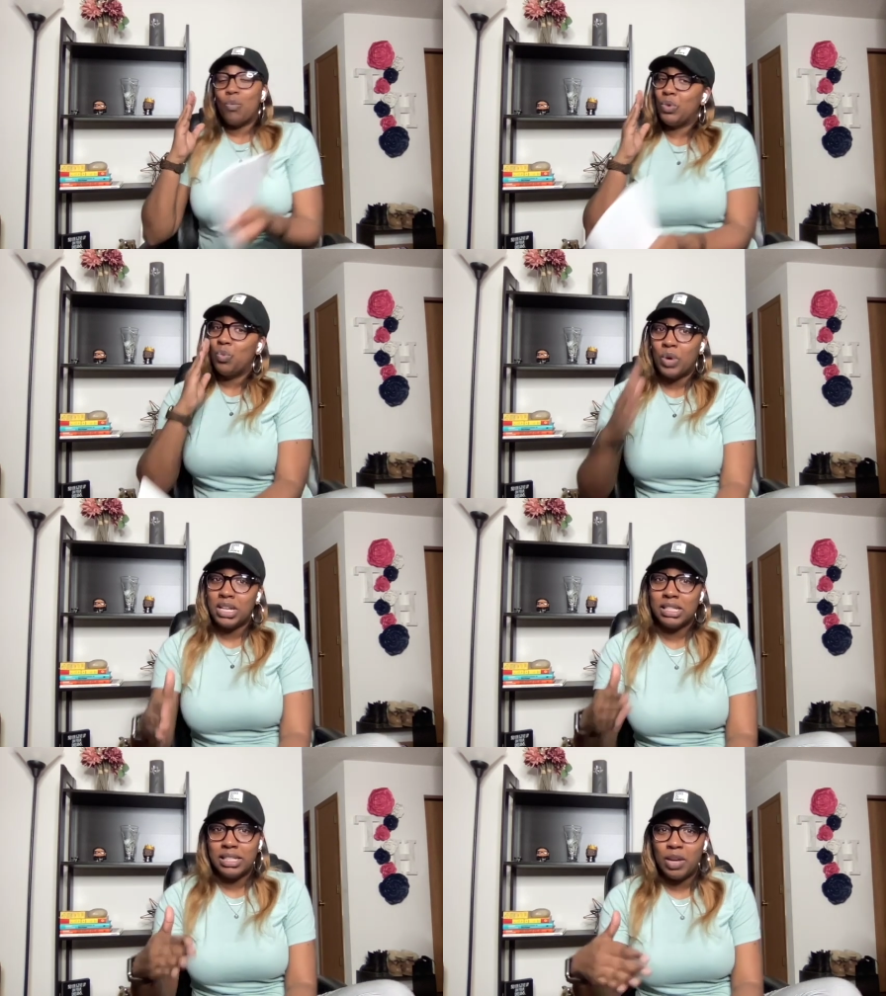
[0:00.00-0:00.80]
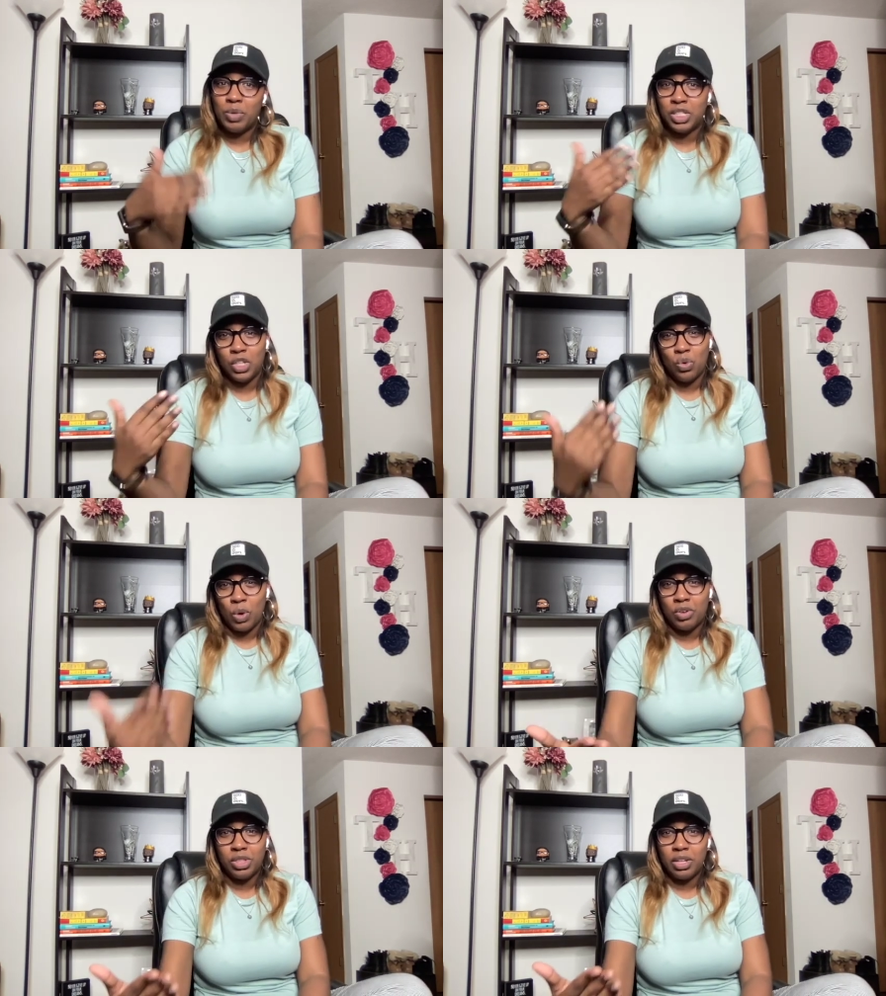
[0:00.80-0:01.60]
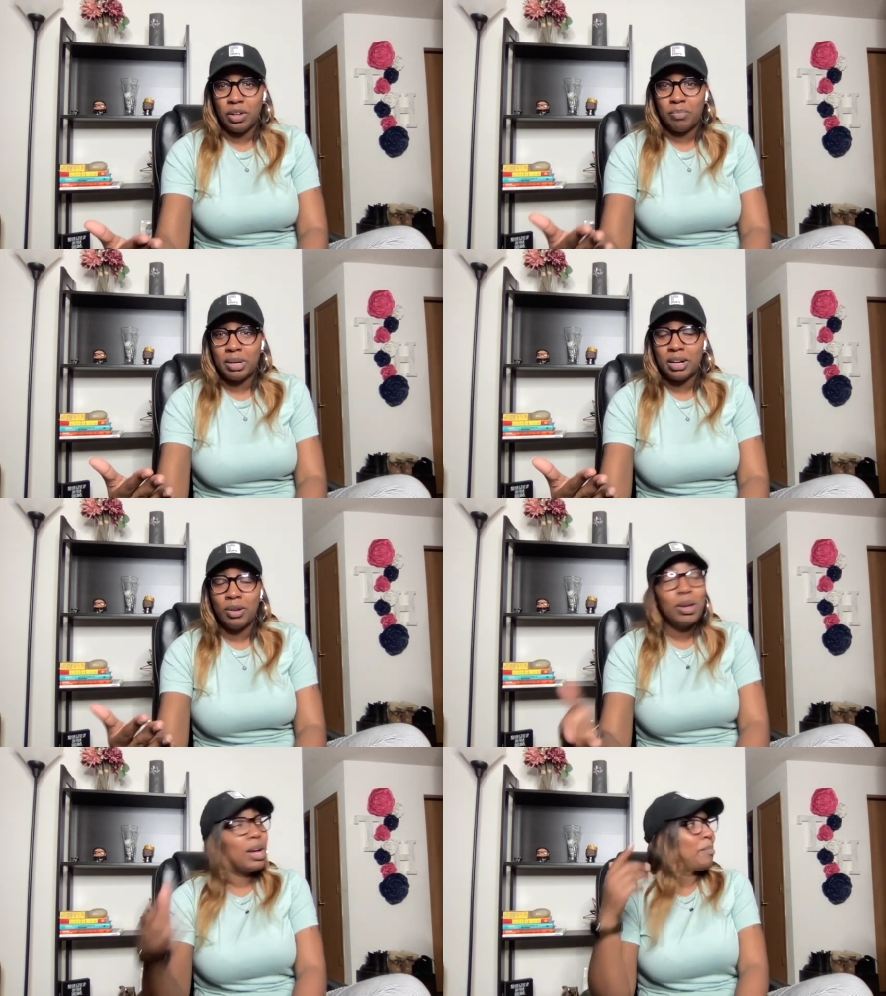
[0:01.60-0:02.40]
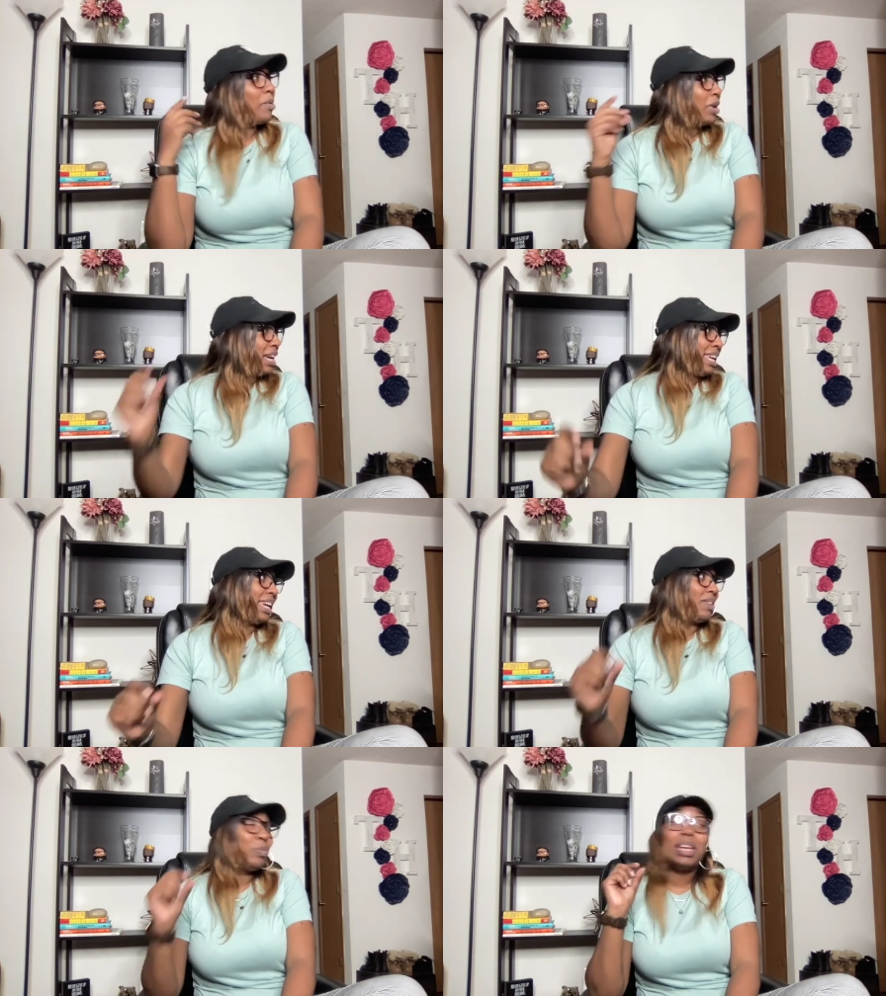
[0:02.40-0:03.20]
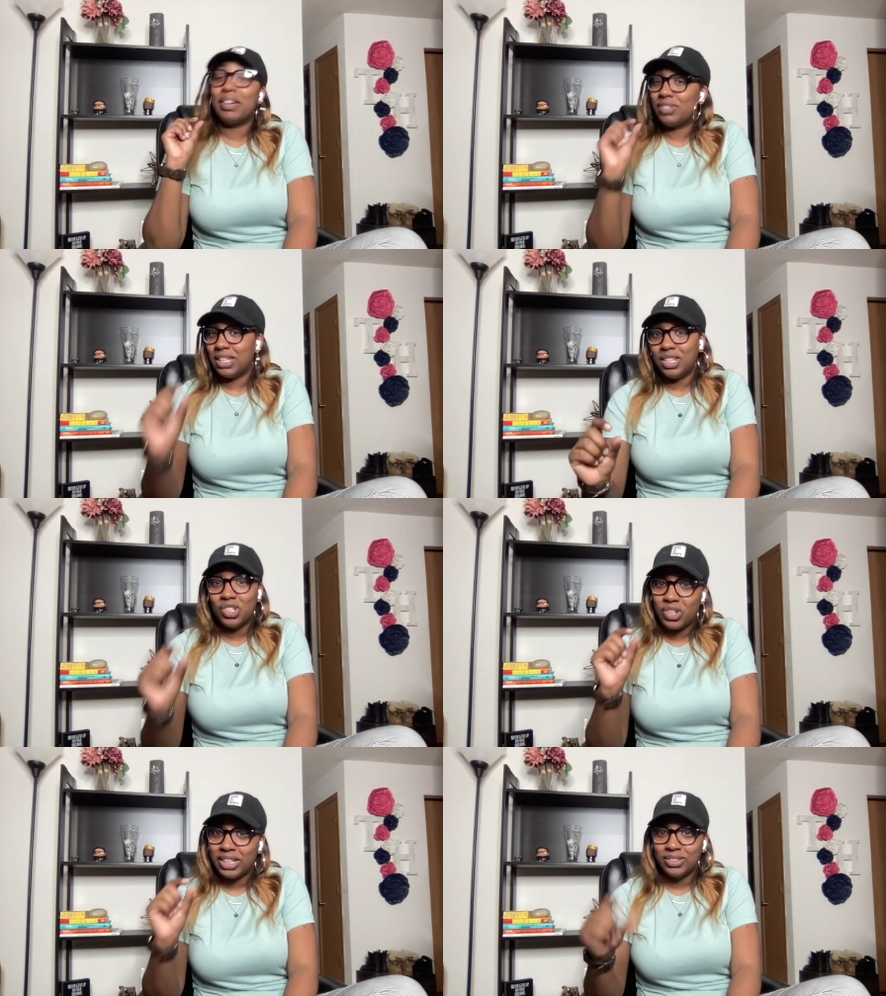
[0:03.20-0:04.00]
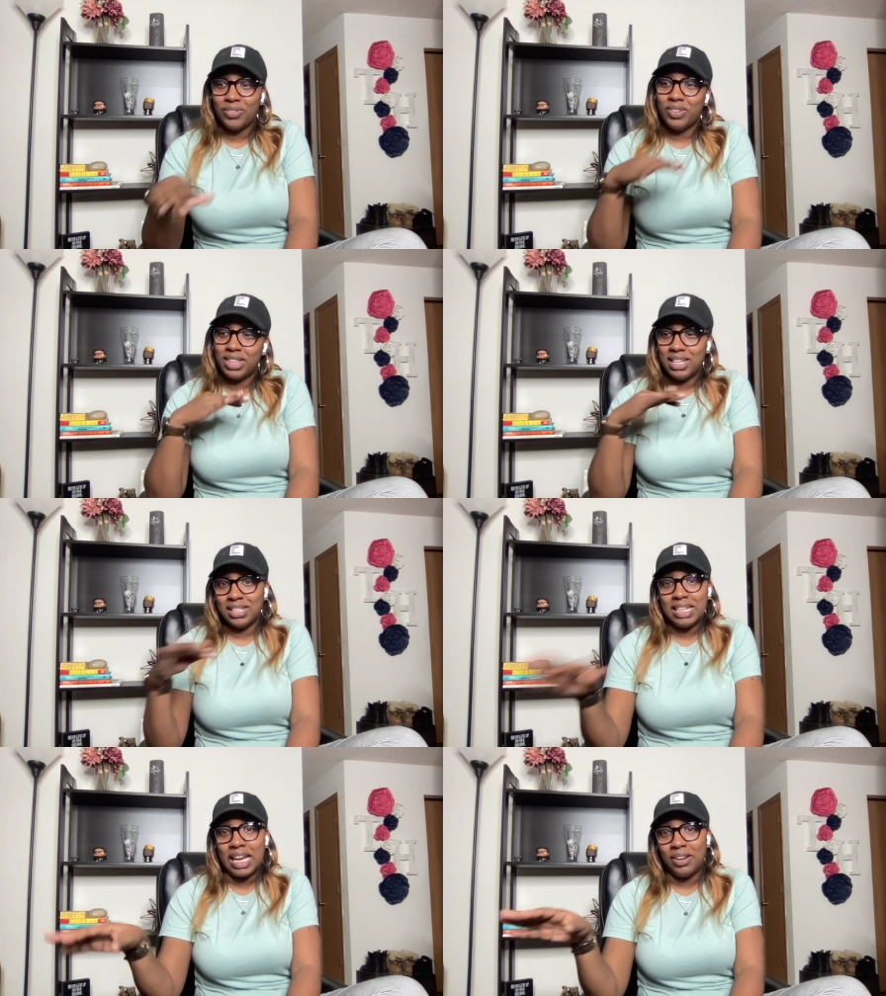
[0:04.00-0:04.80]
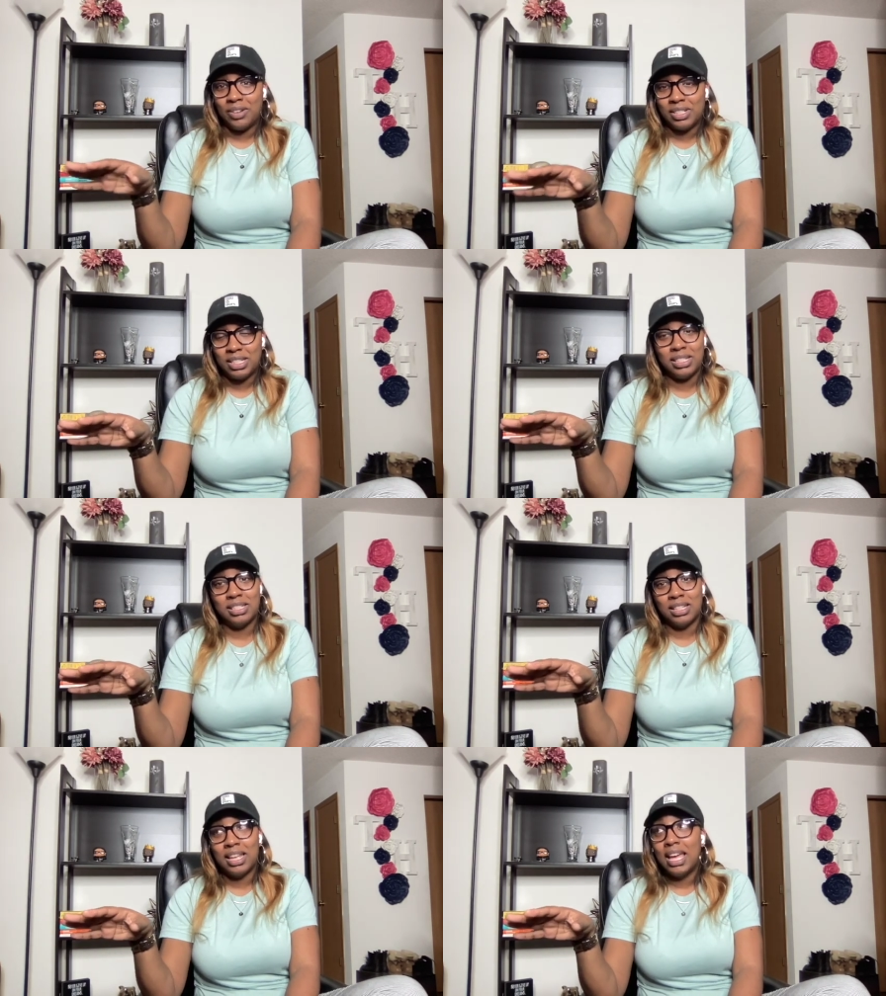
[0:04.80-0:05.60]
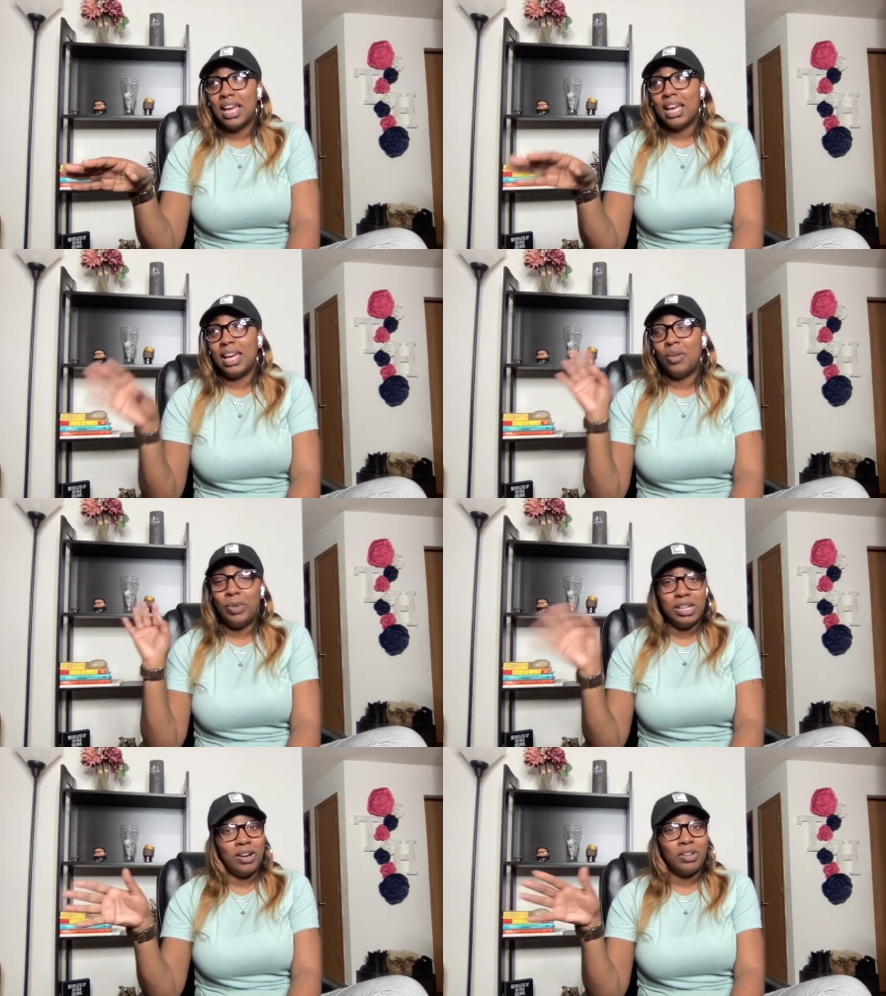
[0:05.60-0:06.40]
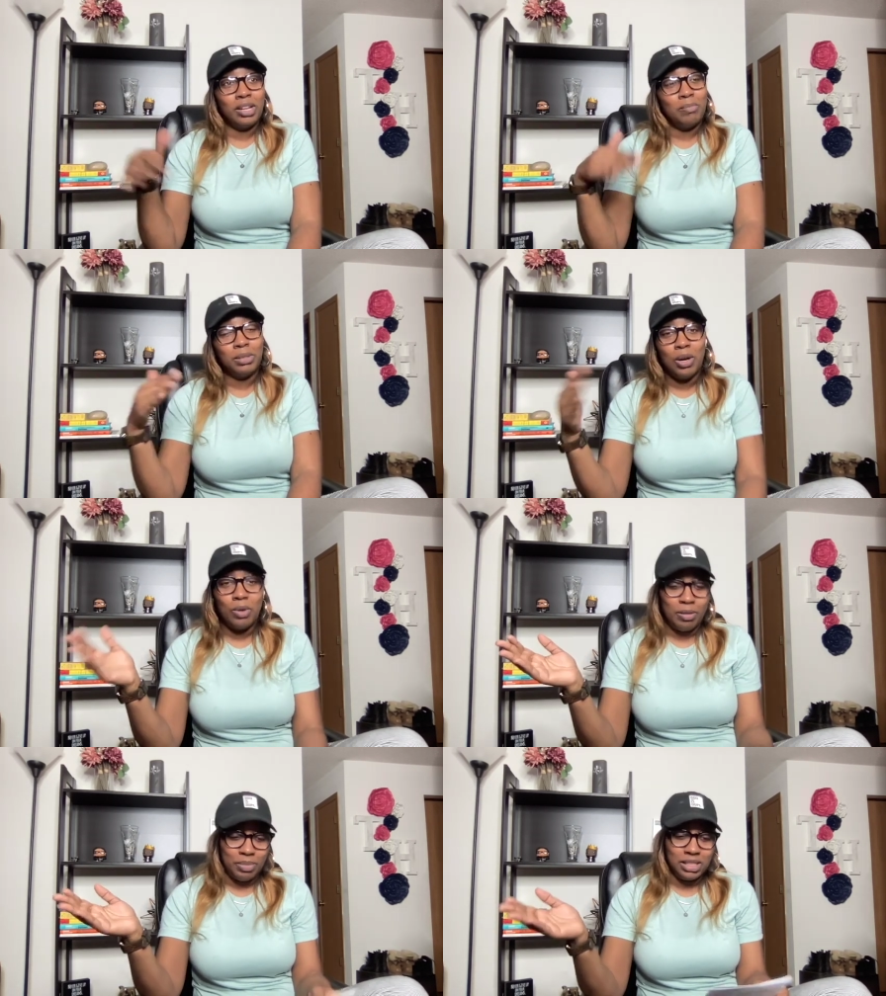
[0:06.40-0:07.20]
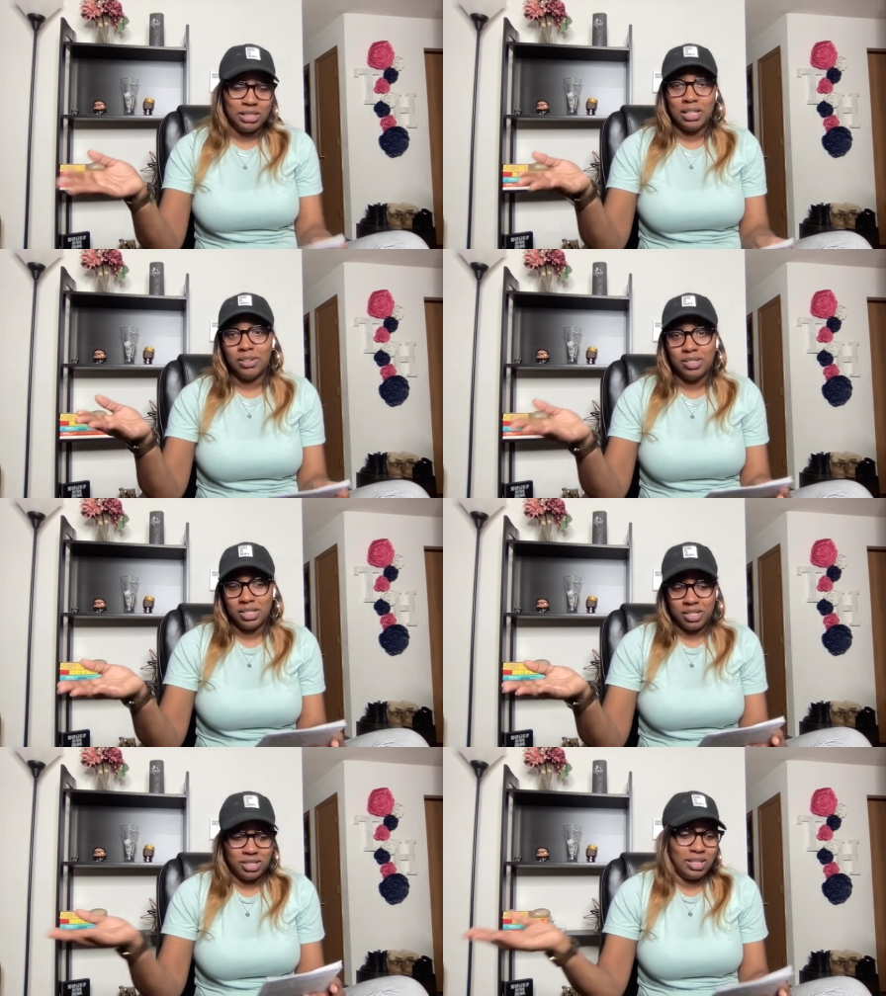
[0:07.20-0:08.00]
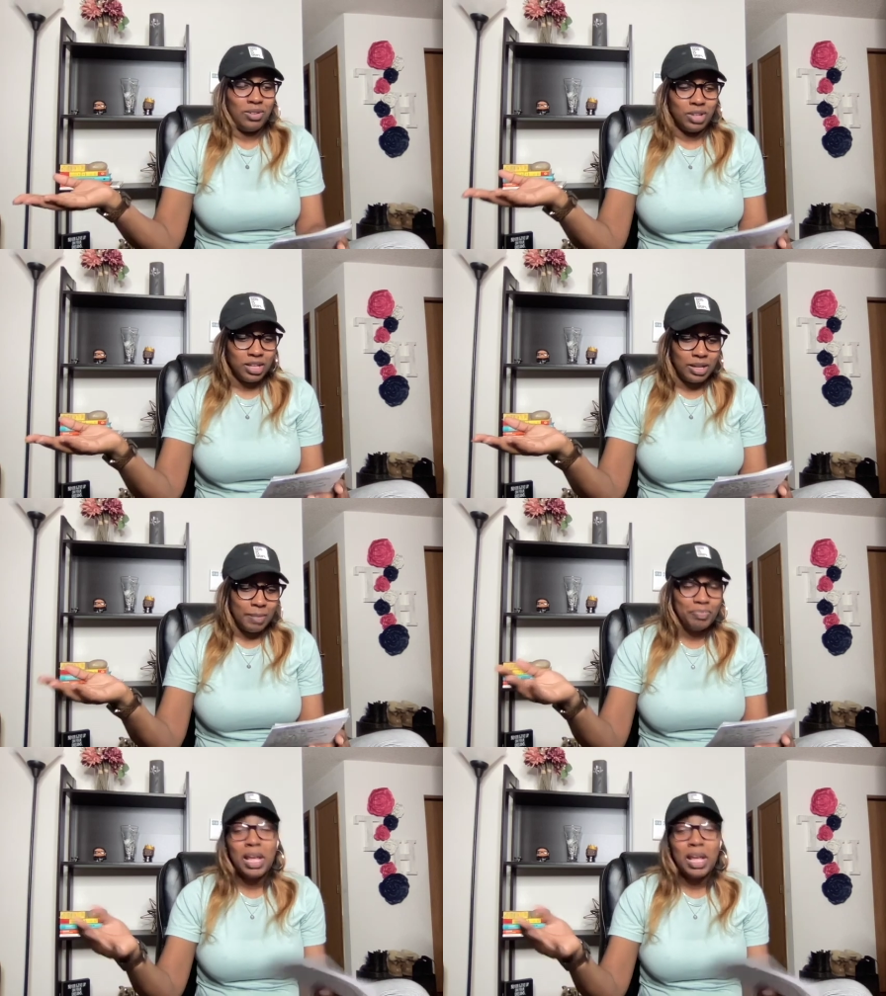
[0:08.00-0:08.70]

we want to say we see growth on their part, but again, we have seen the trailer for the entire season, and we know that a blow up is still to come.